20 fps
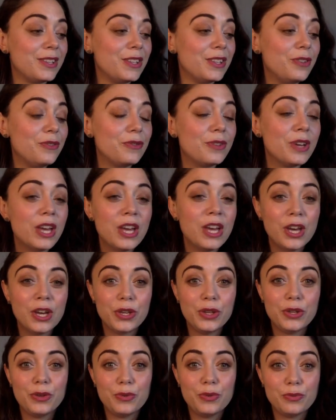you
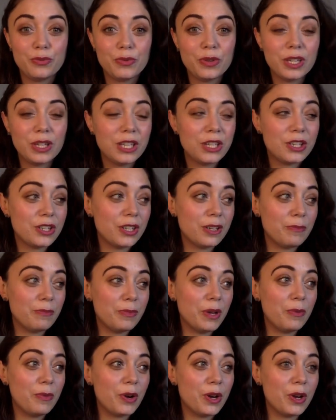you really shouldn't
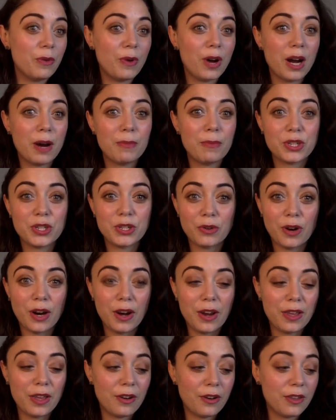be where you are, but
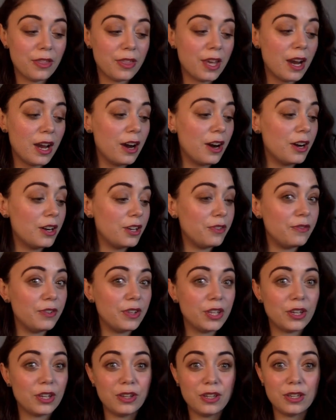you're, you're there, and you
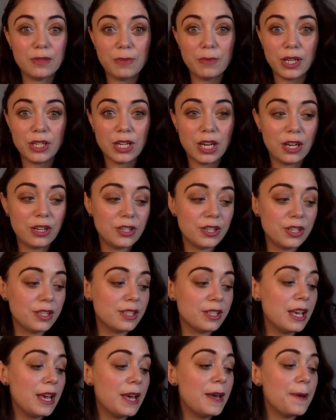feel like you need to make
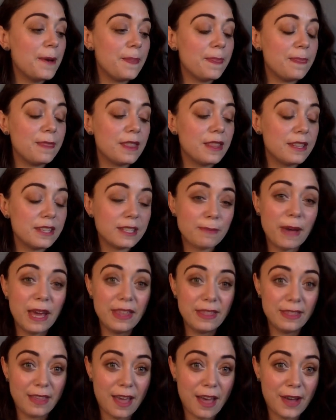changes,
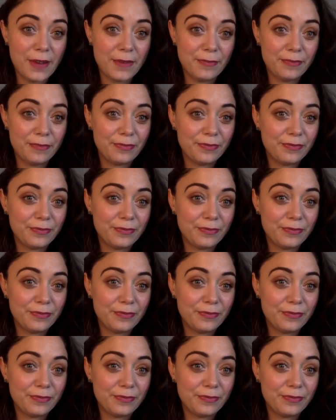despite that,